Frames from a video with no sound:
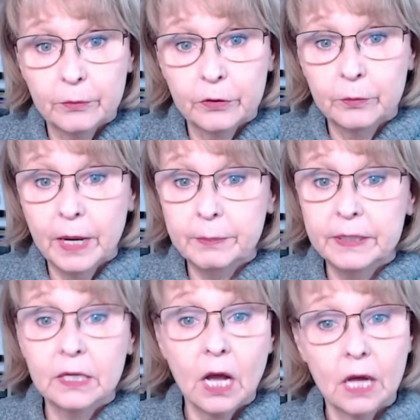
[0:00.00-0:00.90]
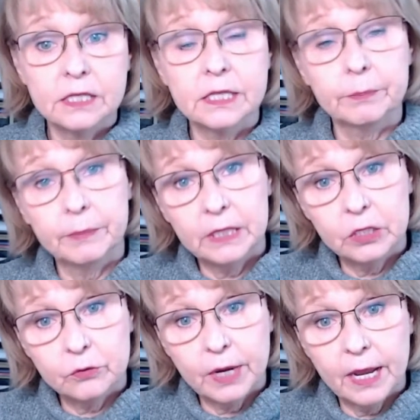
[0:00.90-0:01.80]
There might be a concept meeting
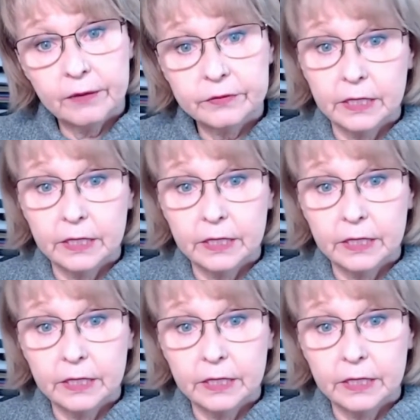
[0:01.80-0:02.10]
draft,